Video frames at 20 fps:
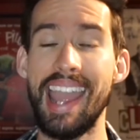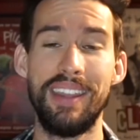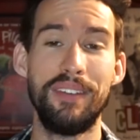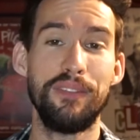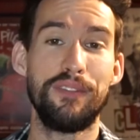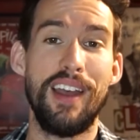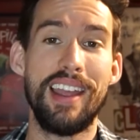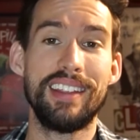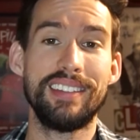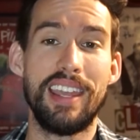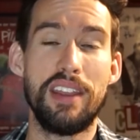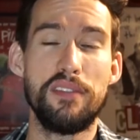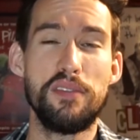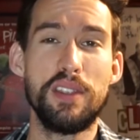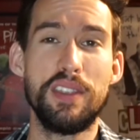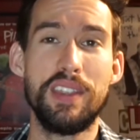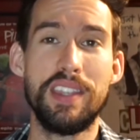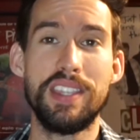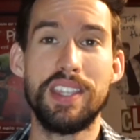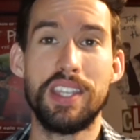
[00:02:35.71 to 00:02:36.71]
In fact,
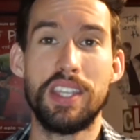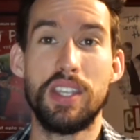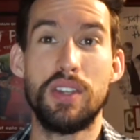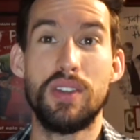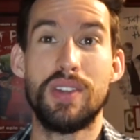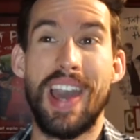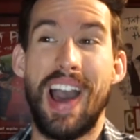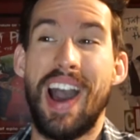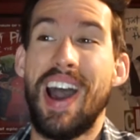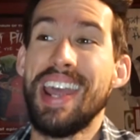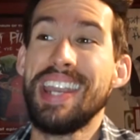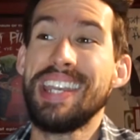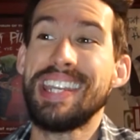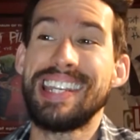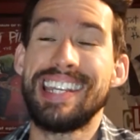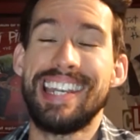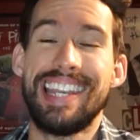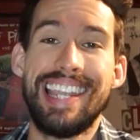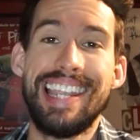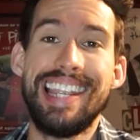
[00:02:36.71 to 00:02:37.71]
everything that you kind
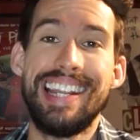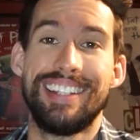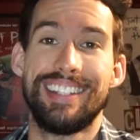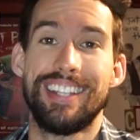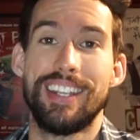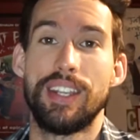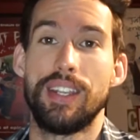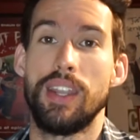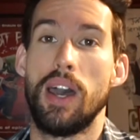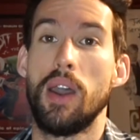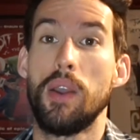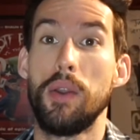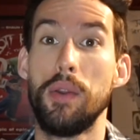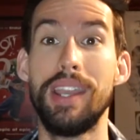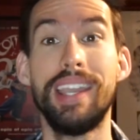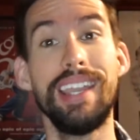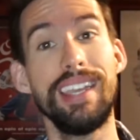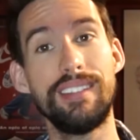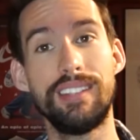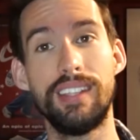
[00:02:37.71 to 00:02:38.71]
of need to know
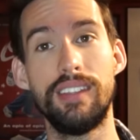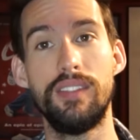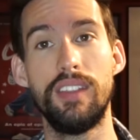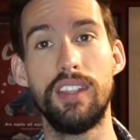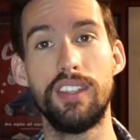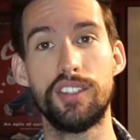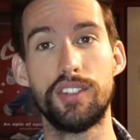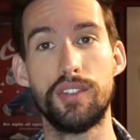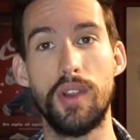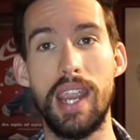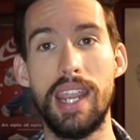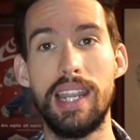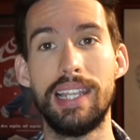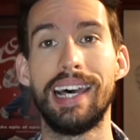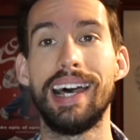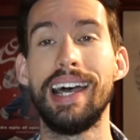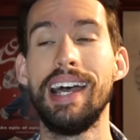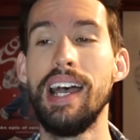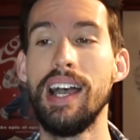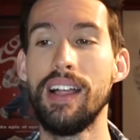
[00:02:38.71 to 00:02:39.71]
is in this
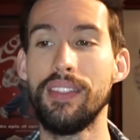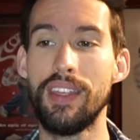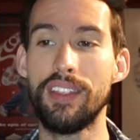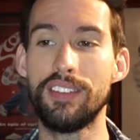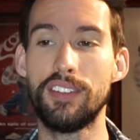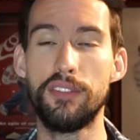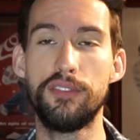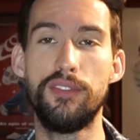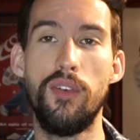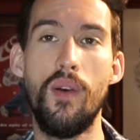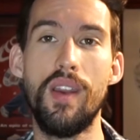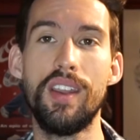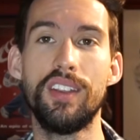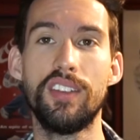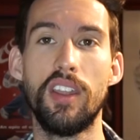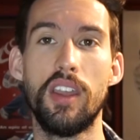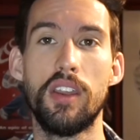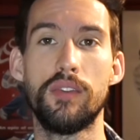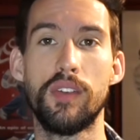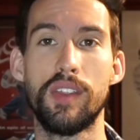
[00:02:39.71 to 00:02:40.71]
trailer. There's a
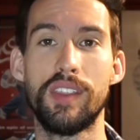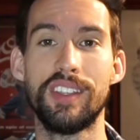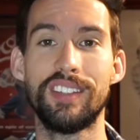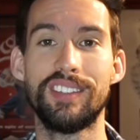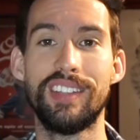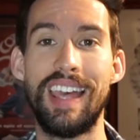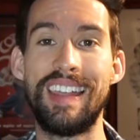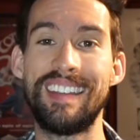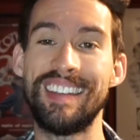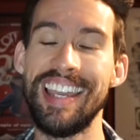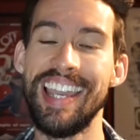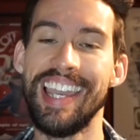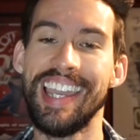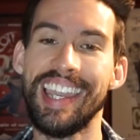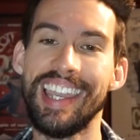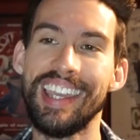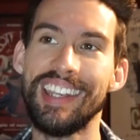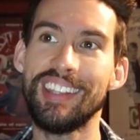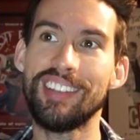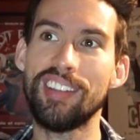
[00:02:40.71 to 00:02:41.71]
voiceover that says,
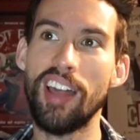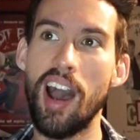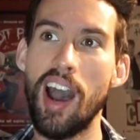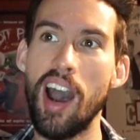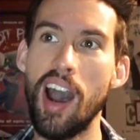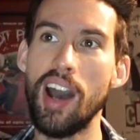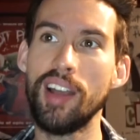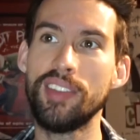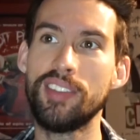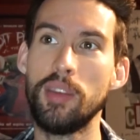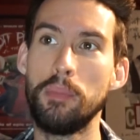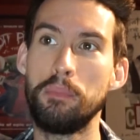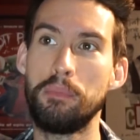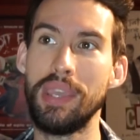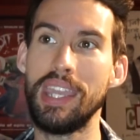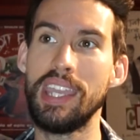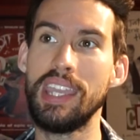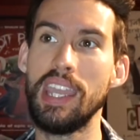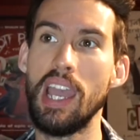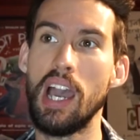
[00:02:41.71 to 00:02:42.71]
"It is hard to
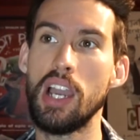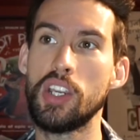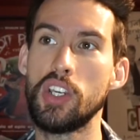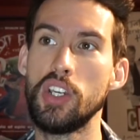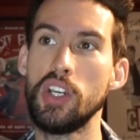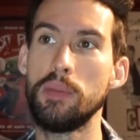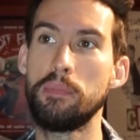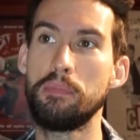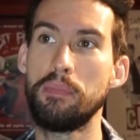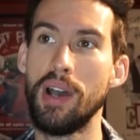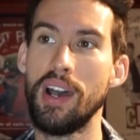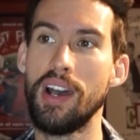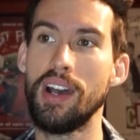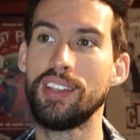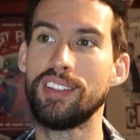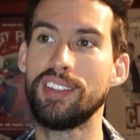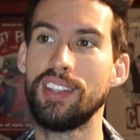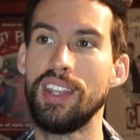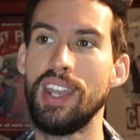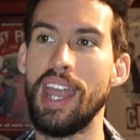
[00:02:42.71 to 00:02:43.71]
be a good
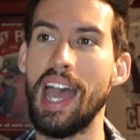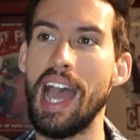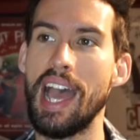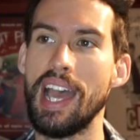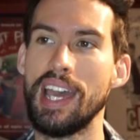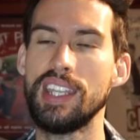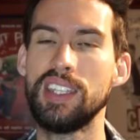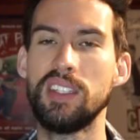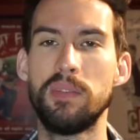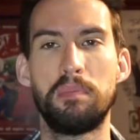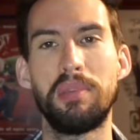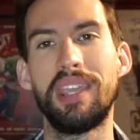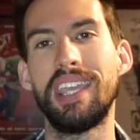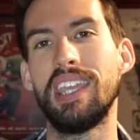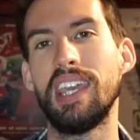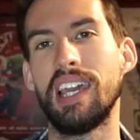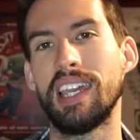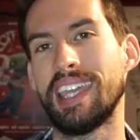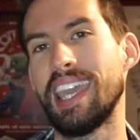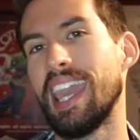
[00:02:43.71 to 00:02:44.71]
person and
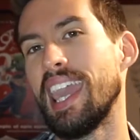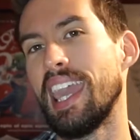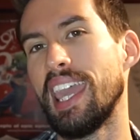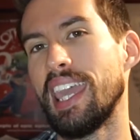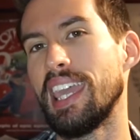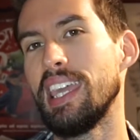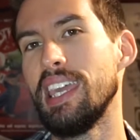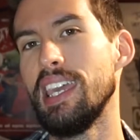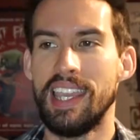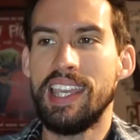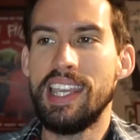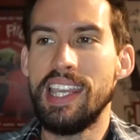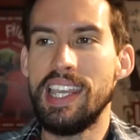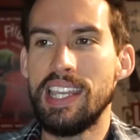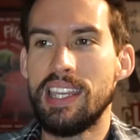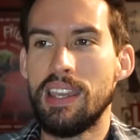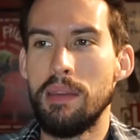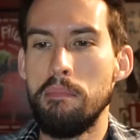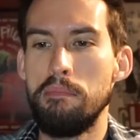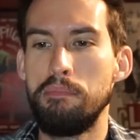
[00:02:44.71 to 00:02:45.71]
be a king."
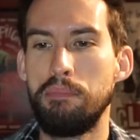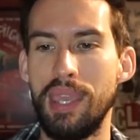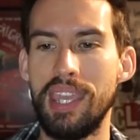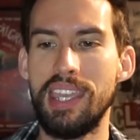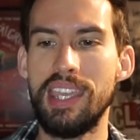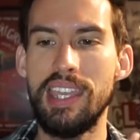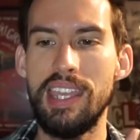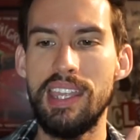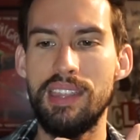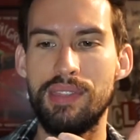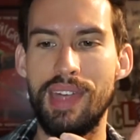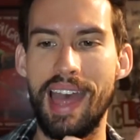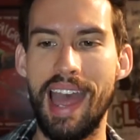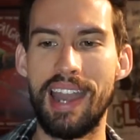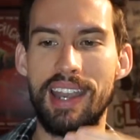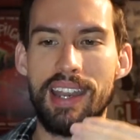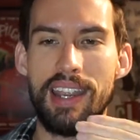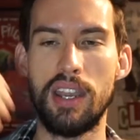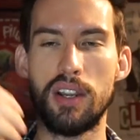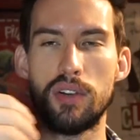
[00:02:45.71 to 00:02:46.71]
He can be
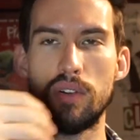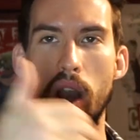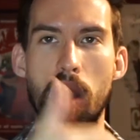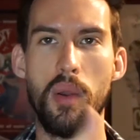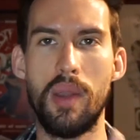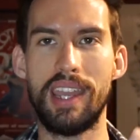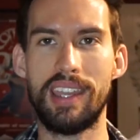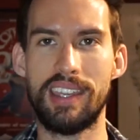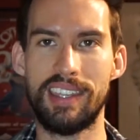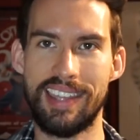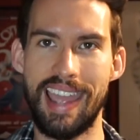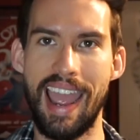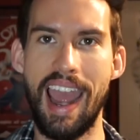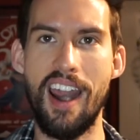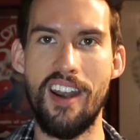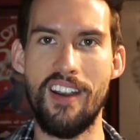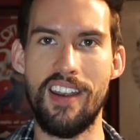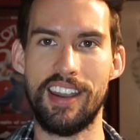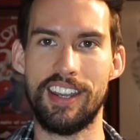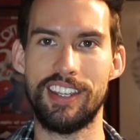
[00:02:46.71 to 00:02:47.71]
that heroic
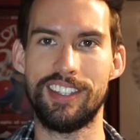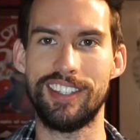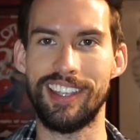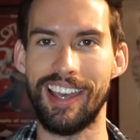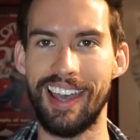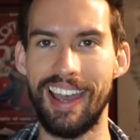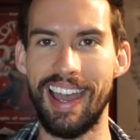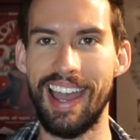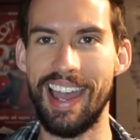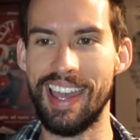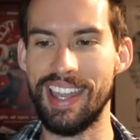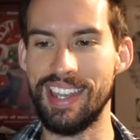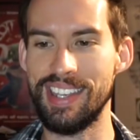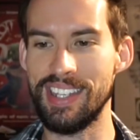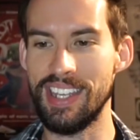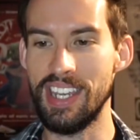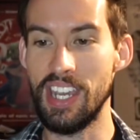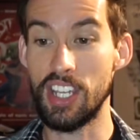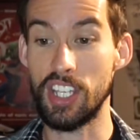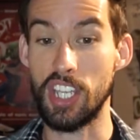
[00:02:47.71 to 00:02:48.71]
character
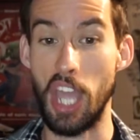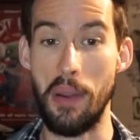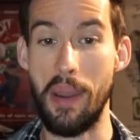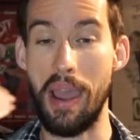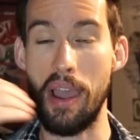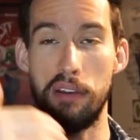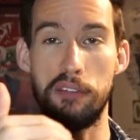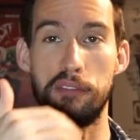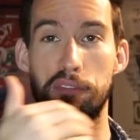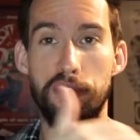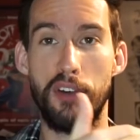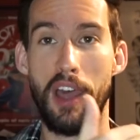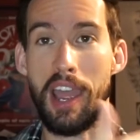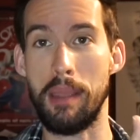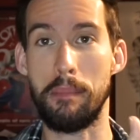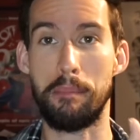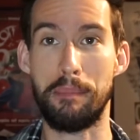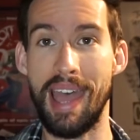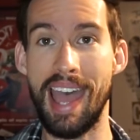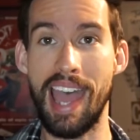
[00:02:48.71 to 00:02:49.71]
and go out and
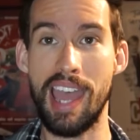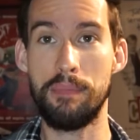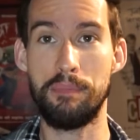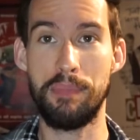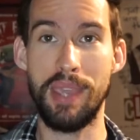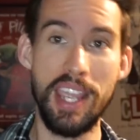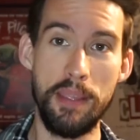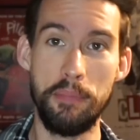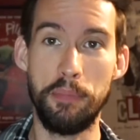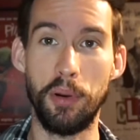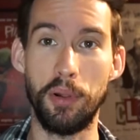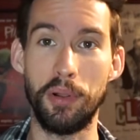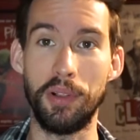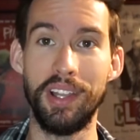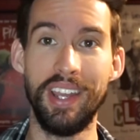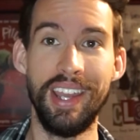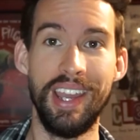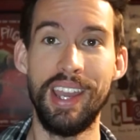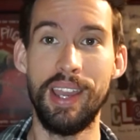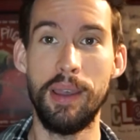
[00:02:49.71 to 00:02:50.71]
fight bad people.